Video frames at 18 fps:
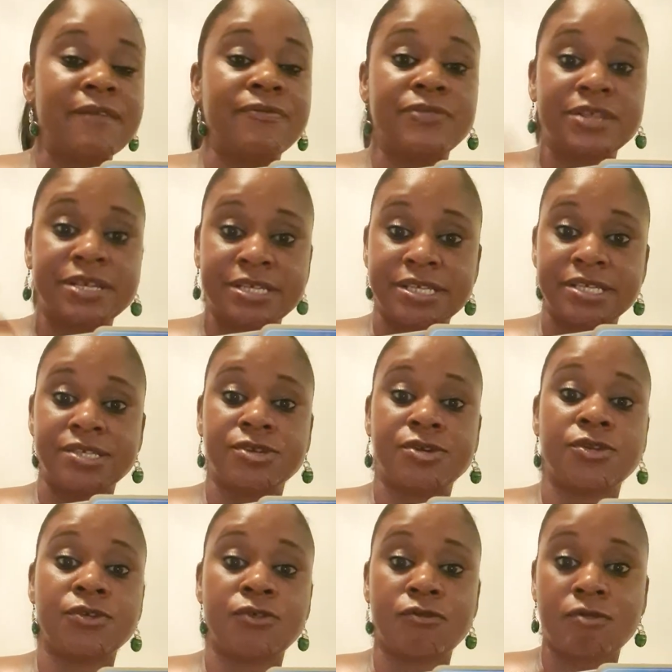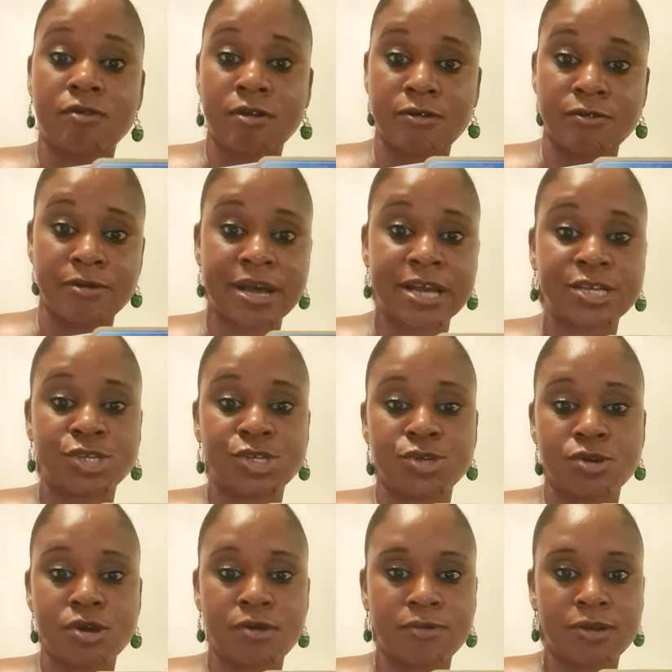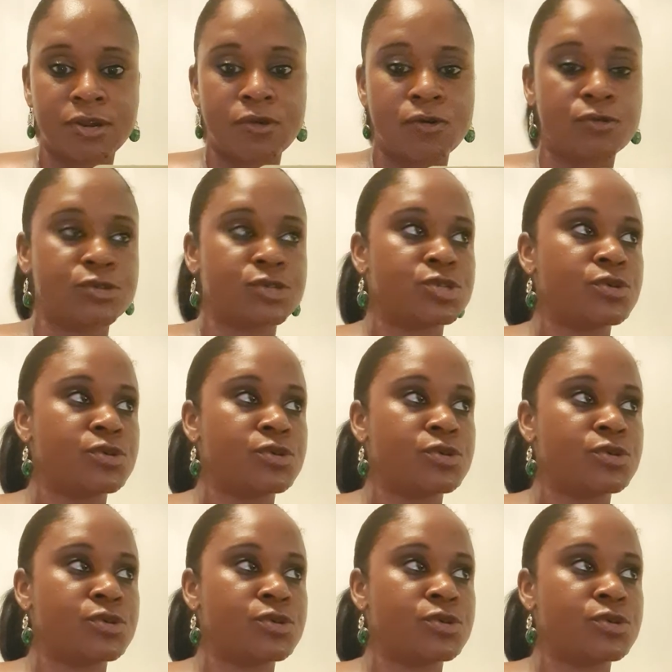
And this is going to grow as you go along.